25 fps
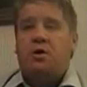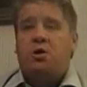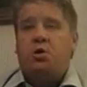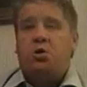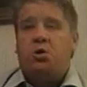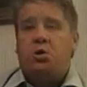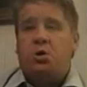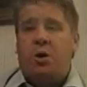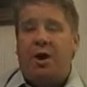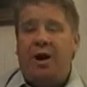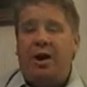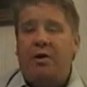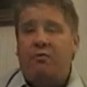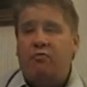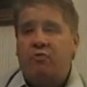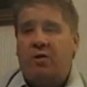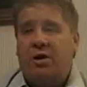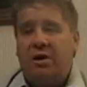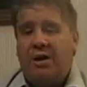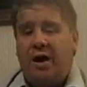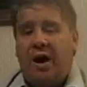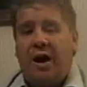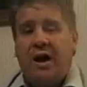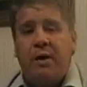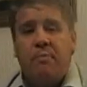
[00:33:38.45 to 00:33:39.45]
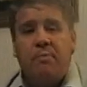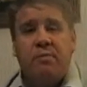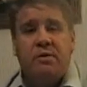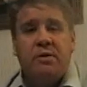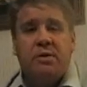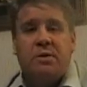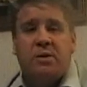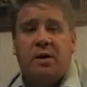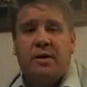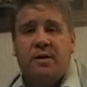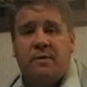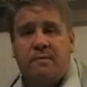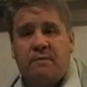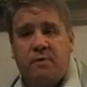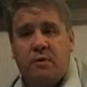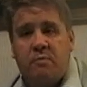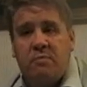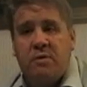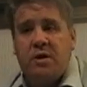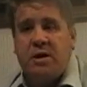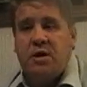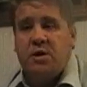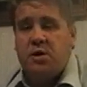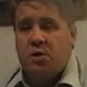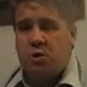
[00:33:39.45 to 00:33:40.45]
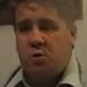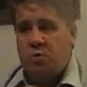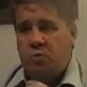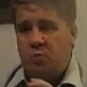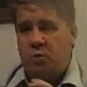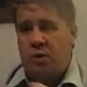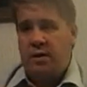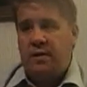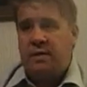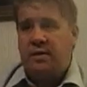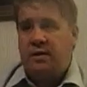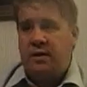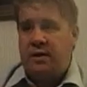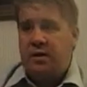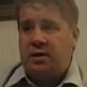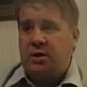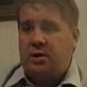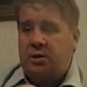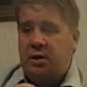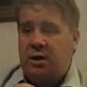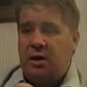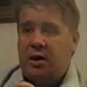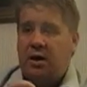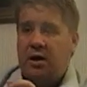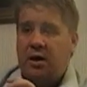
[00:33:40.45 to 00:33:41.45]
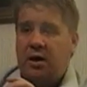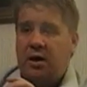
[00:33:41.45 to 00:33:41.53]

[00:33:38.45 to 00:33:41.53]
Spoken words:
So how reliable is that information when these